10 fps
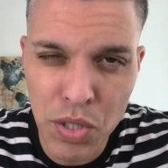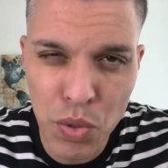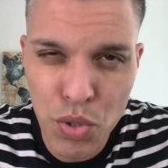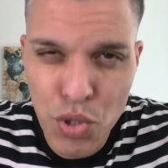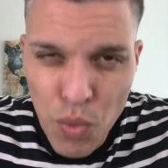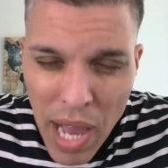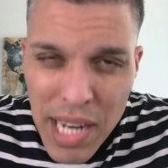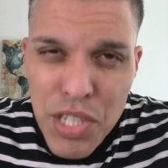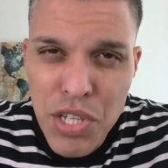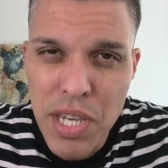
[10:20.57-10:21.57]
So
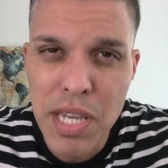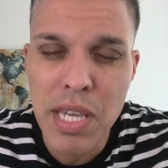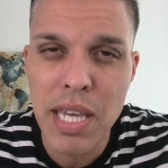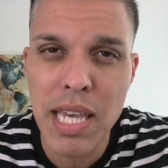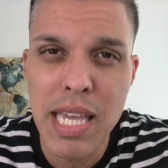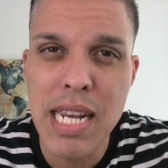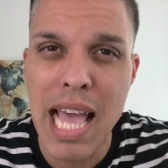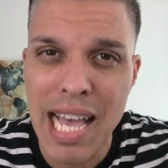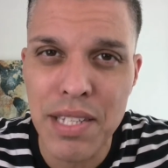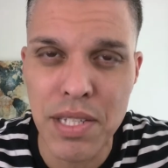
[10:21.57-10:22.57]
strategy, in
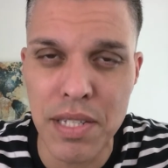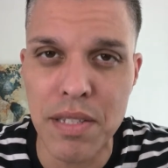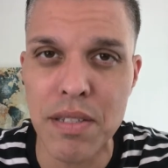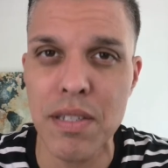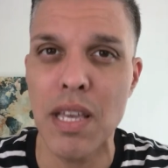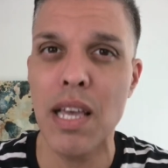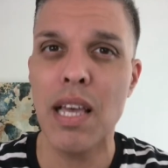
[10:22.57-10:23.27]
essence,